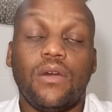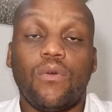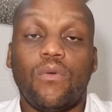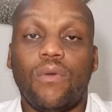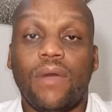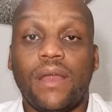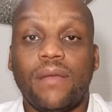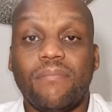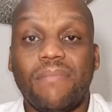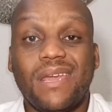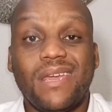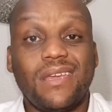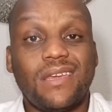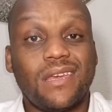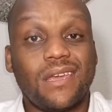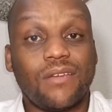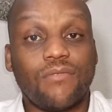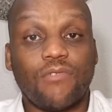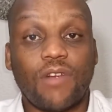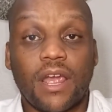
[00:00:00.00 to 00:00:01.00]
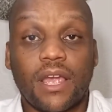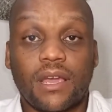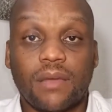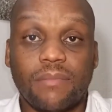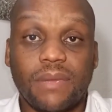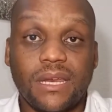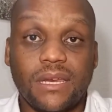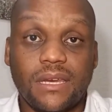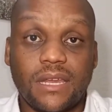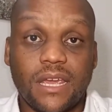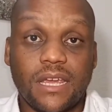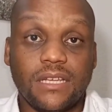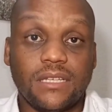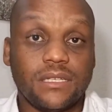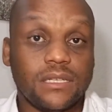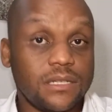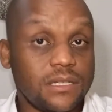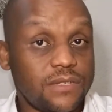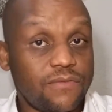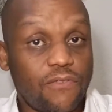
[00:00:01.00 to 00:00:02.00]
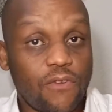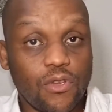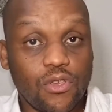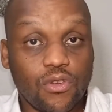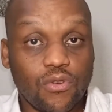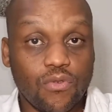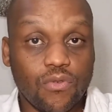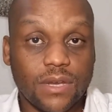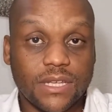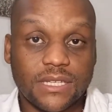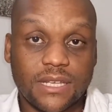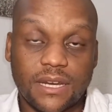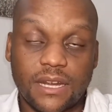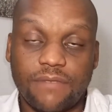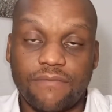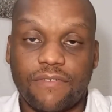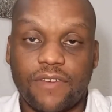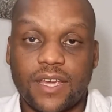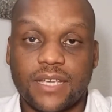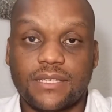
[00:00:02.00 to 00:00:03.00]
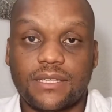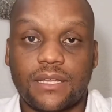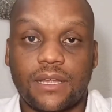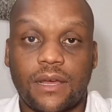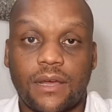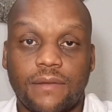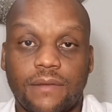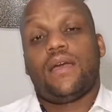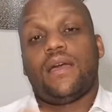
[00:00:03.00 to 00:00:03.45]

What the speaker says: when making recommendations for you as an investor.